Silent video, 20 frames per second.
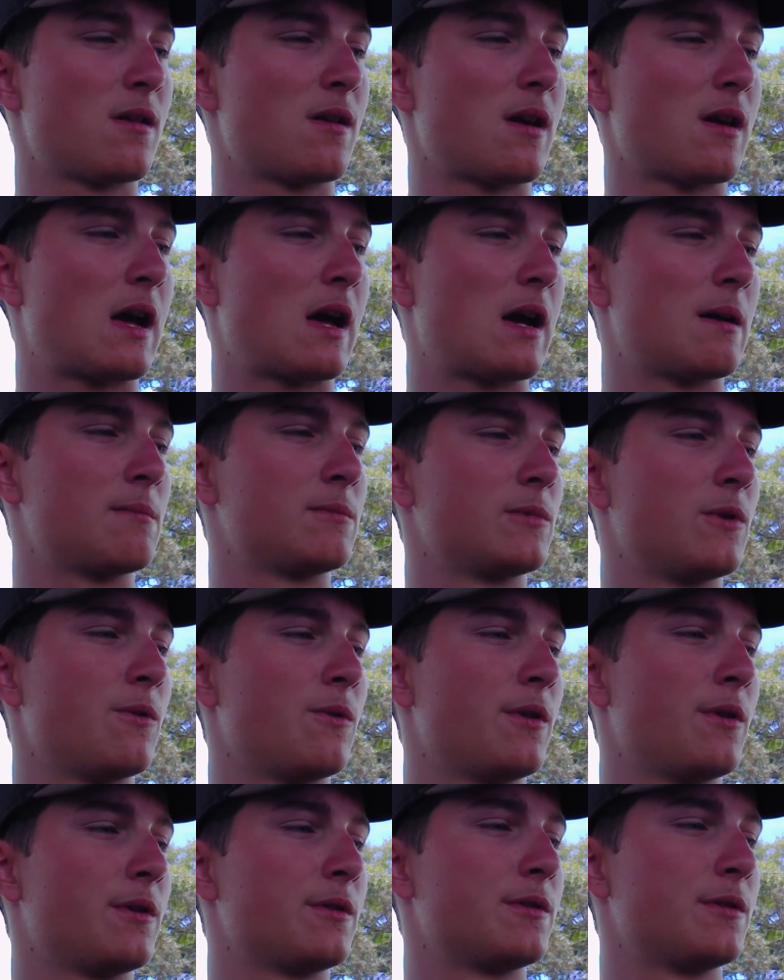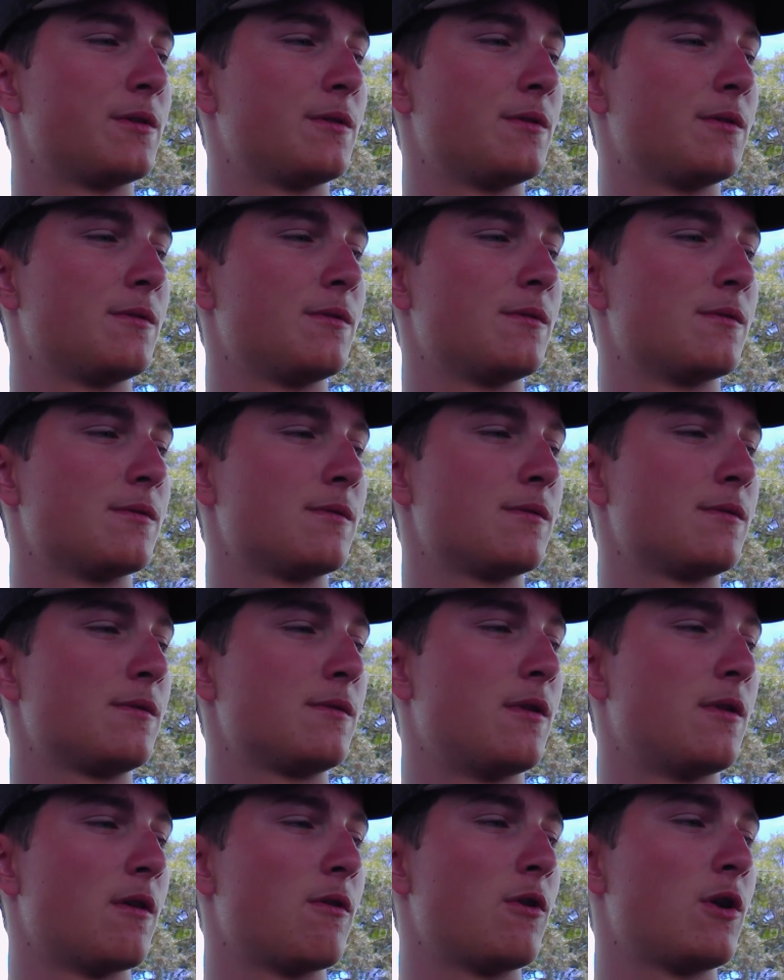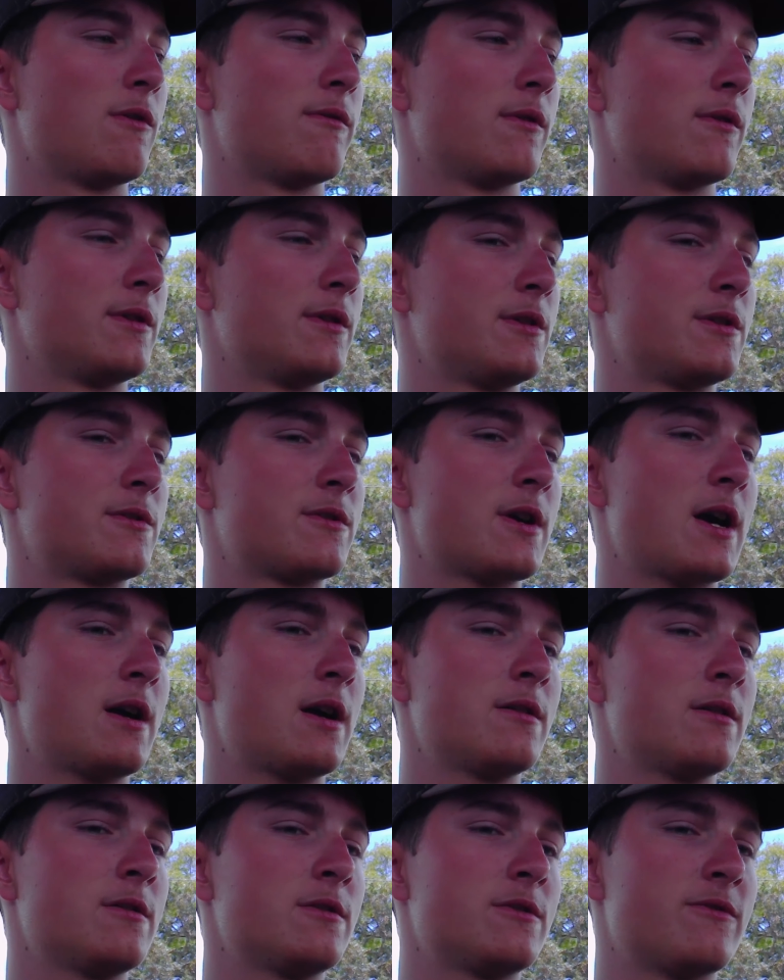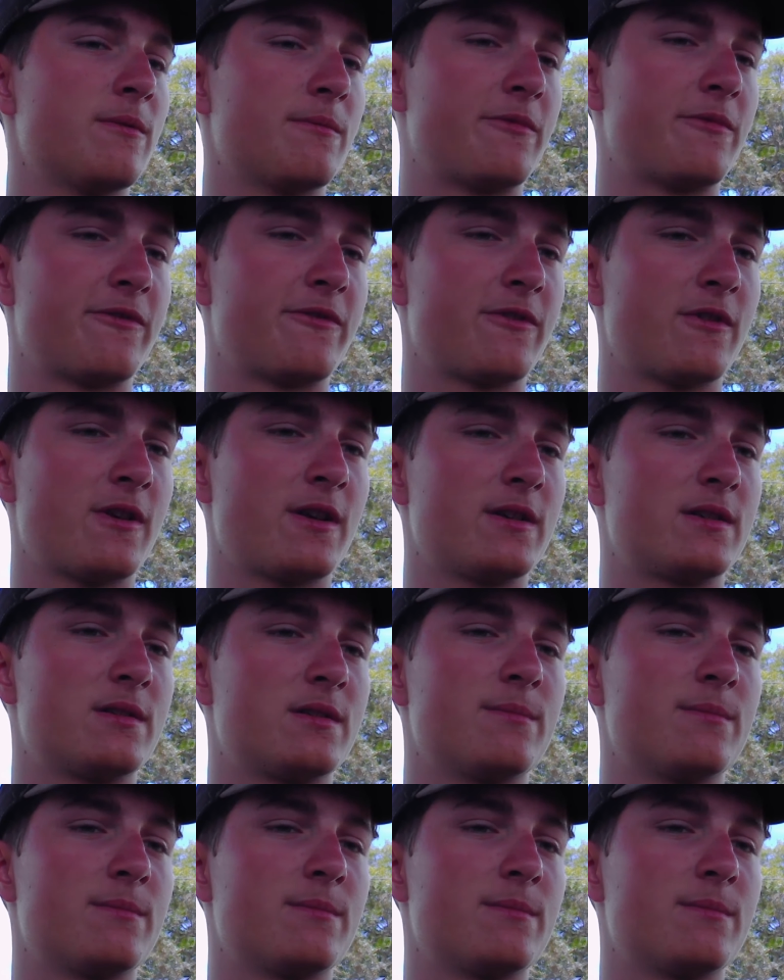I'm going to go over these tractors from front to